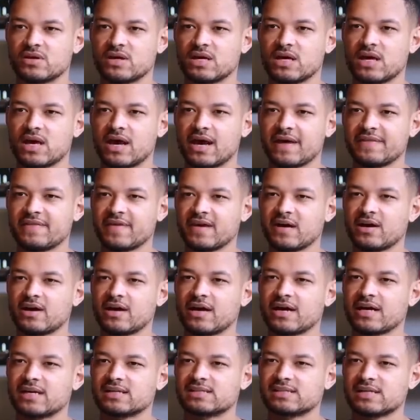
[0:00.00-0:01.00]
Mm. I think
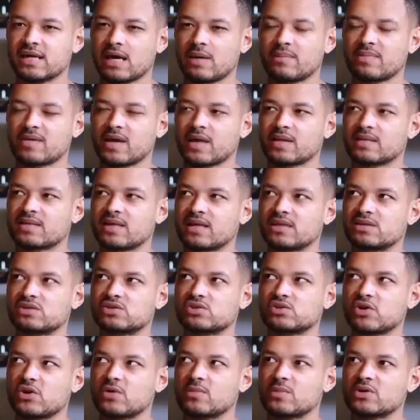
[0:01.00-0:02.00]
I accept that there's
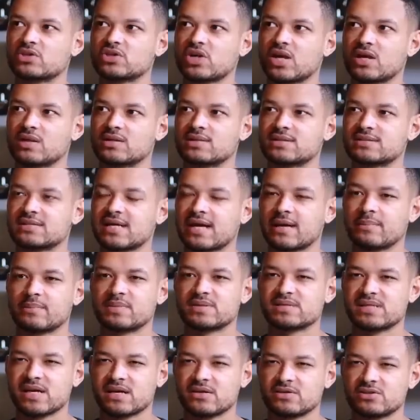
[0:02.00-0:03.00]
so much untapped
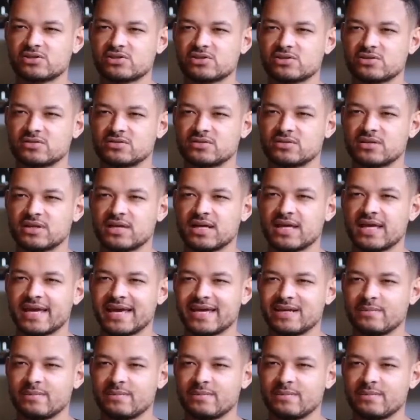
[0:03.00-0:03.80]
potential mm-hmm.